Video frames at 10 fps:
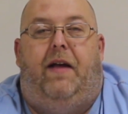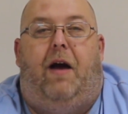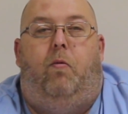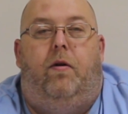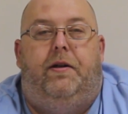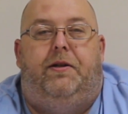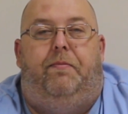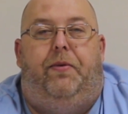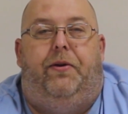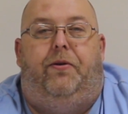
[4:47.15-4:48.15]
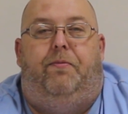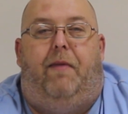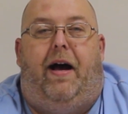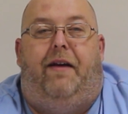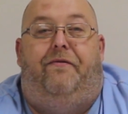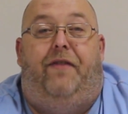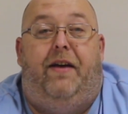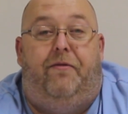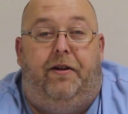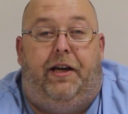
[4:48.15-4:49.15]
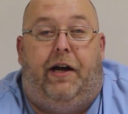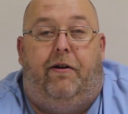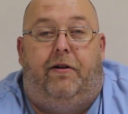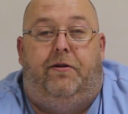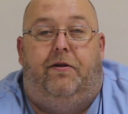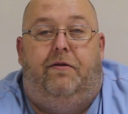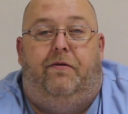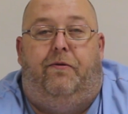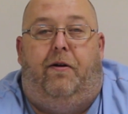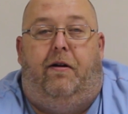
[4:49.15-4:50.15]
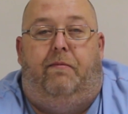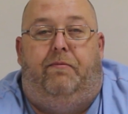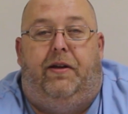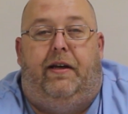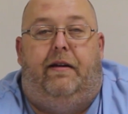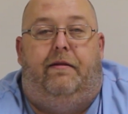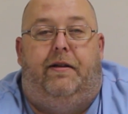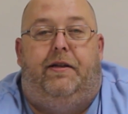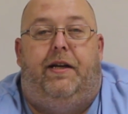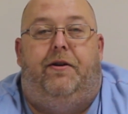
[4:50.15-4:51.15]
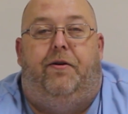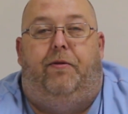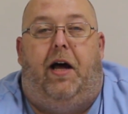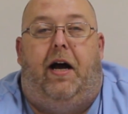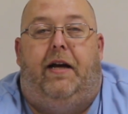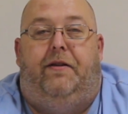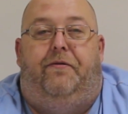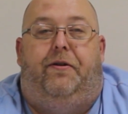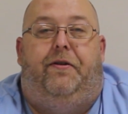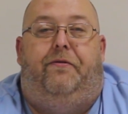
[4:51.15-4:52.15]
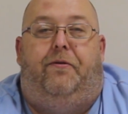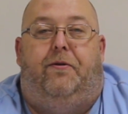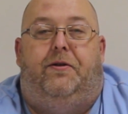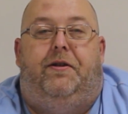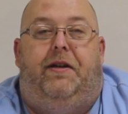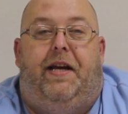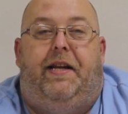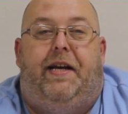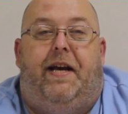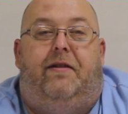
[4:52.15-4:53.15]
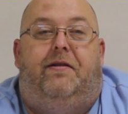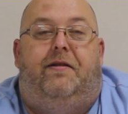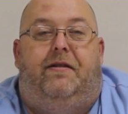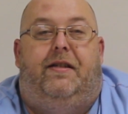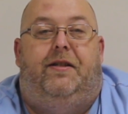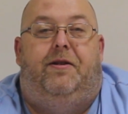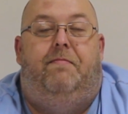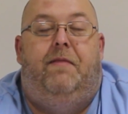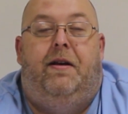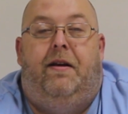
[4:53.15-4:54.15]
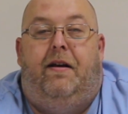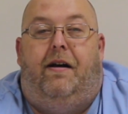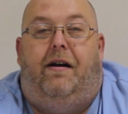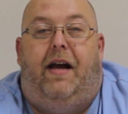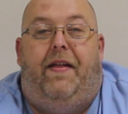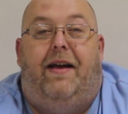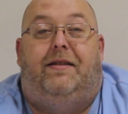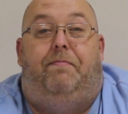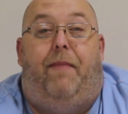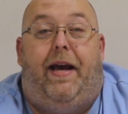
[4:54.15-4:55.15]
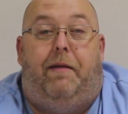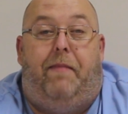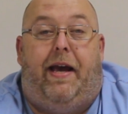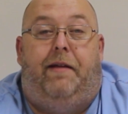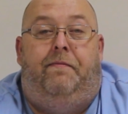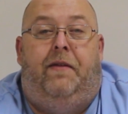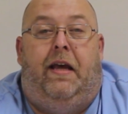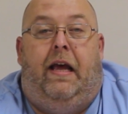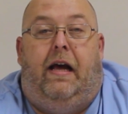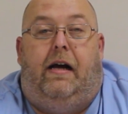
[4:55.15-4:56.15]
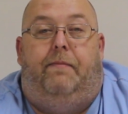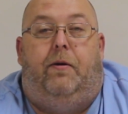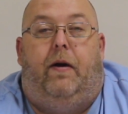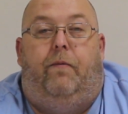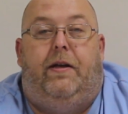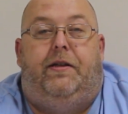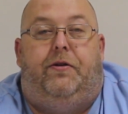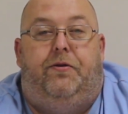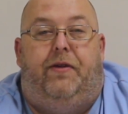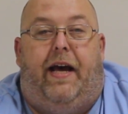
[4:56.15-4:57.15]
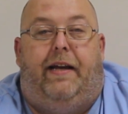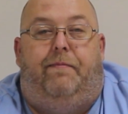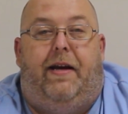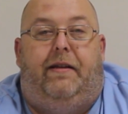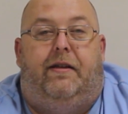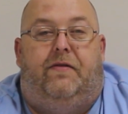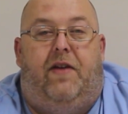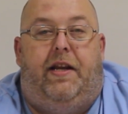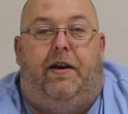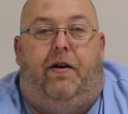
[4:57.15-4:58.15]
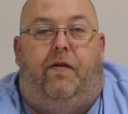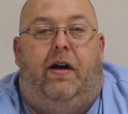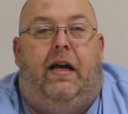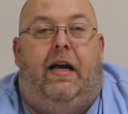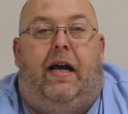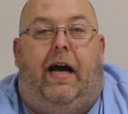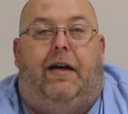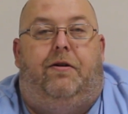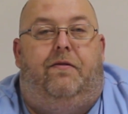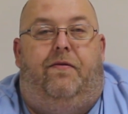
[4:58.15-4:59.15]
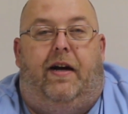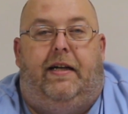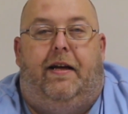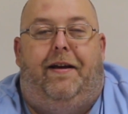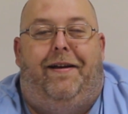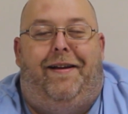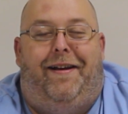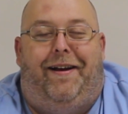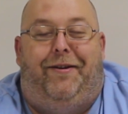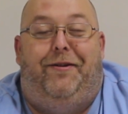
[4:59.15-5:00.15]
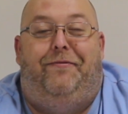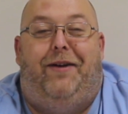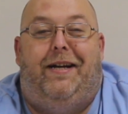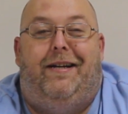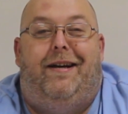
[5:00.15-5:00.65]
I wanted to build my favorite character from the Nintendo line, the very first NES system, and that's Megaman. But when I went to do that and make this video, I couldn't find couldn't find